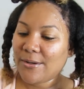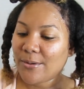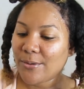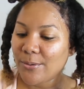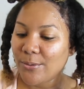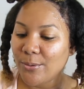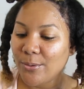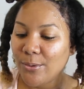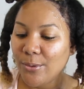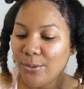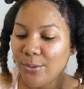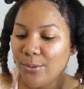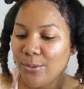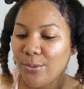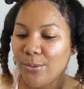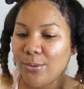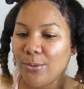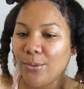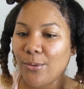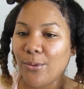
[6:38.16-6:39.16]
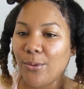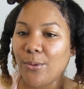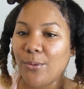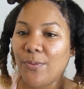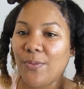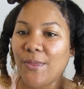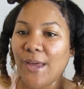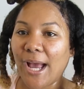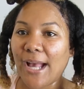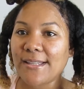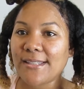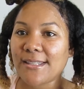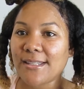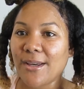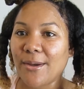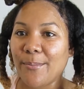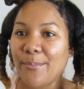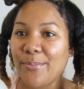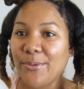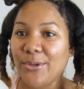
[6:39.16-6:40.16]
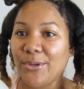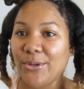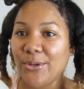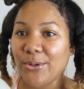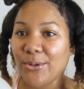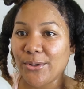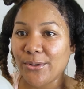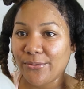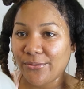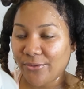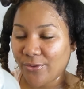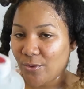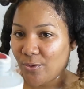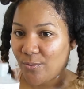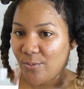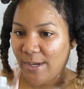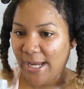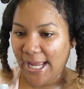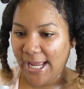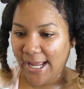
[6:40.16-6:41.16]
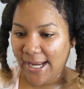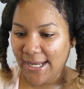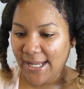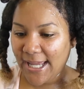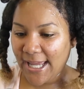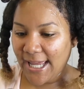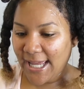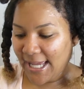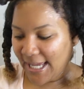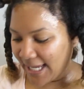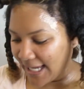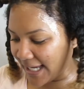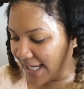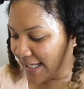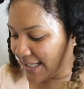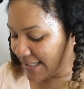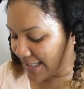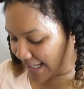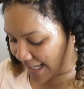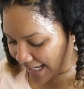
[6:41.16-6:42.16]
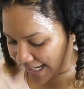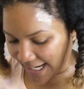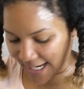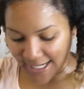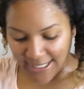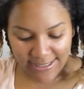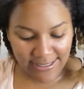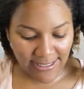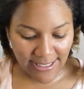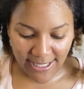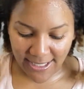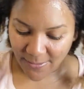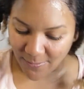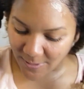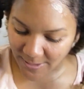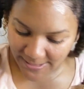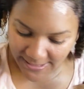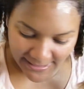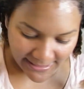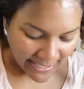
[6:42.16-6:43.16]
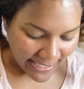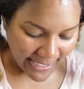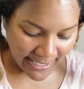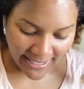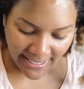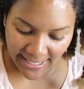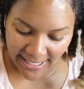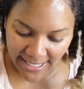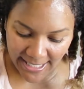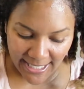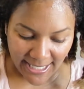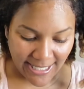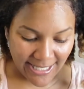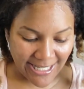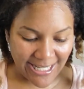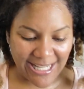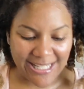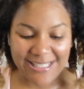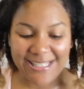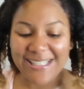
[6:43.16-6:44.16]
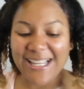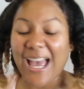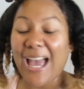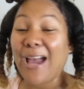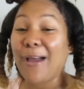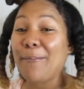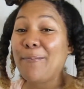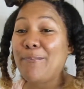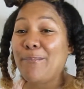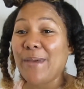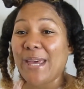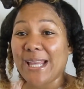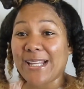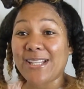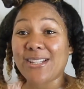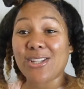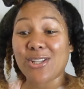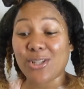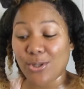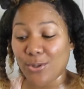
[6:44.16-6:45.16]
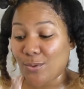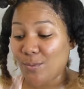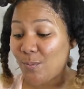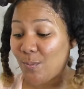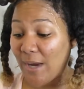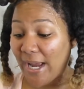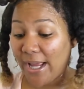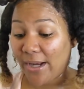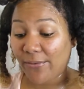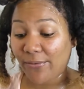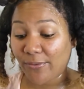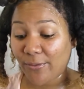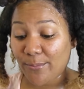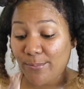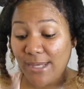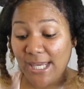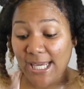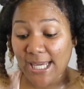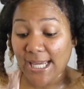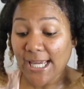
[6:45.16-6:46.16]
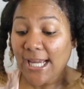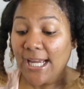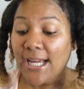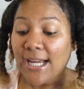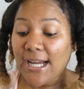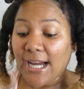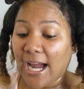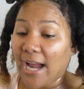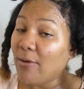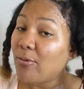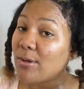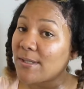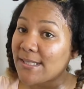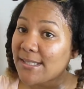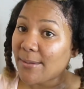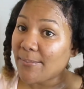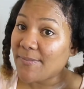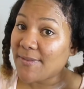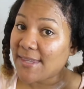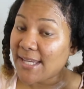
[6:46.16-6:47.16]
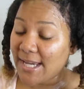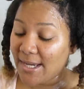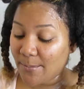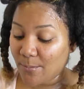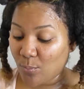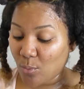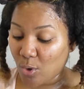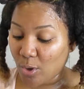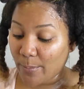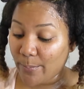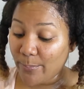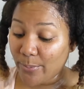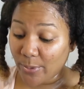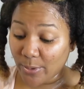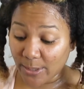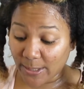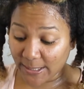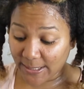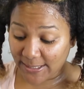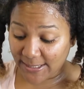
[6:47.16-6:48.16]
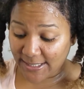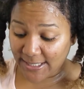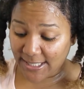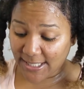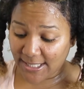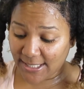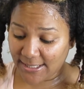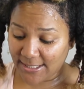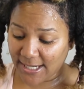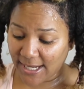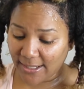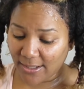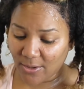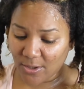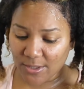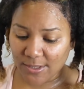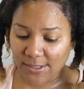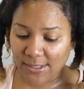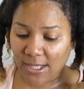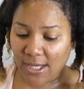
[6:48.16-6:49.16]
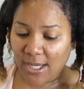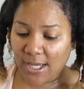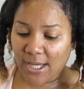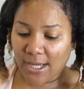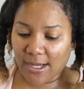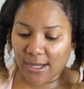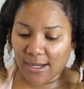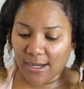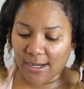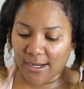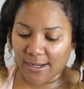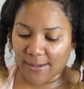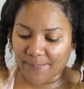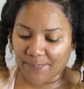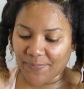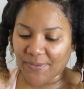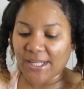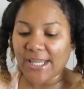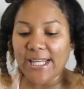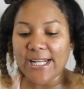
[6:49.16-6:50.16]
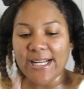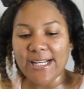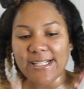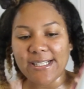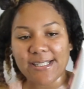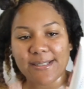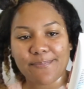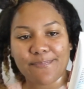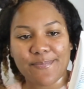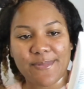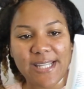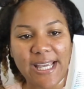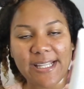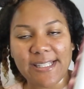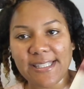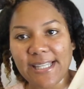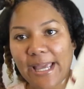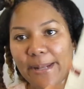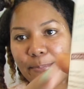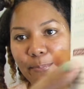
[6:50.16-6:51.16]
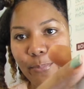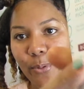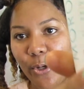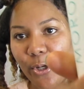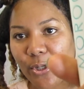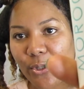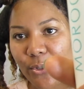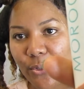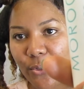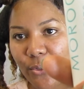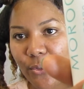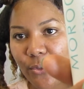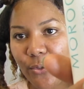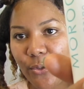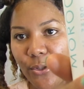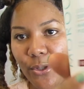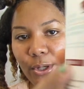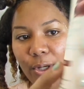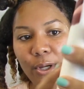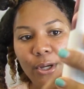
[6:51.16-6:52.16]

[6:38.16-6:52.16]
Ooh, that's a beautiful red. And as I was thinking, it's a bit too red for me. I want something more burgundy. That looks, it is, they said Bordeaux.